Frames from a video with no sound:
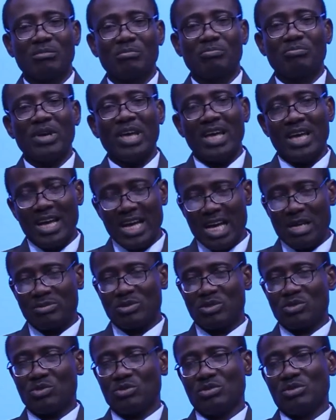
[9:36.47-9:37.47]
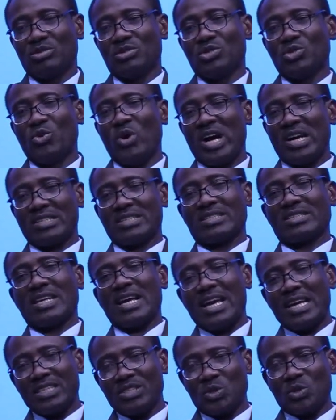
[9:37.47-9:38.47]
Perhaps you are
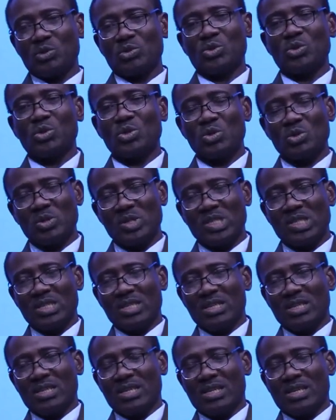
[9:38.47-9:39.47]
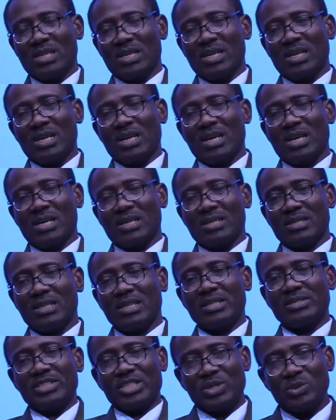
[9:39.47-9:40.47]
assigned to do uh, a
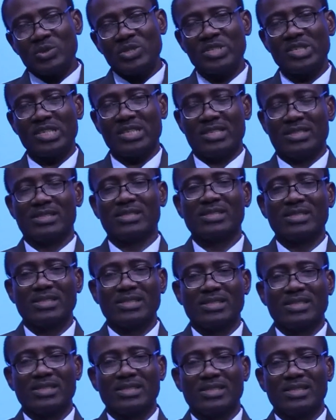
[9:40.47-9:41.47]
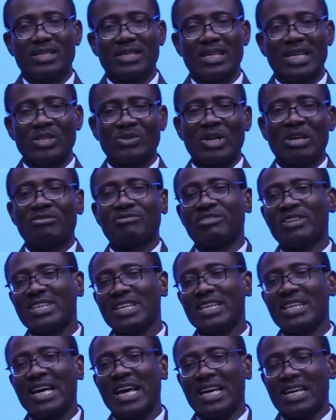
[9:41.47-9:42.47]
duty and you are
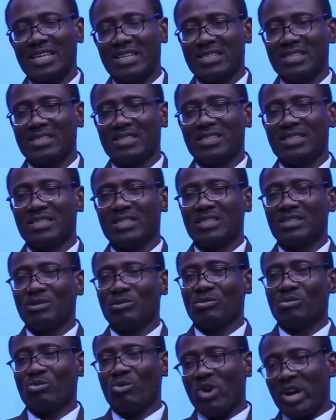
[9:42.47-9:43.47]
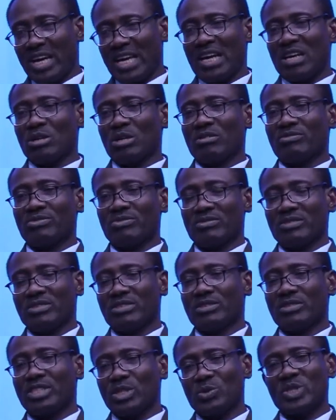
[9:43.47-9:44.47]
feeling like, what kind of
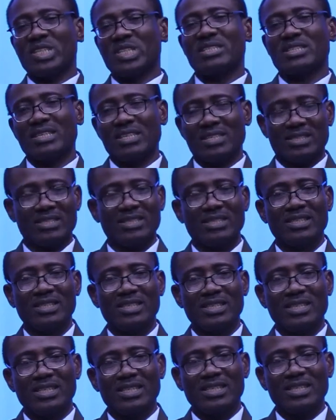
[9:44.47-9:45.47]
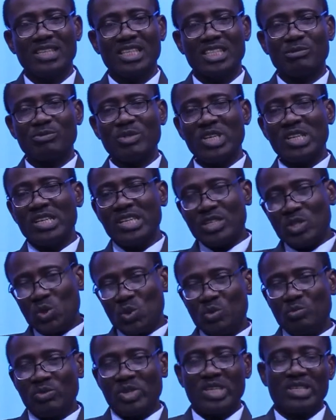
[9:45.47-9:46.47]
duty is this? It's
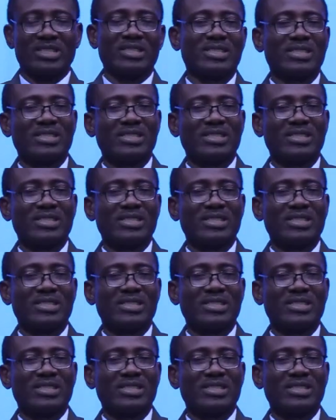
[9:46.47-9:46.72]
belittle me.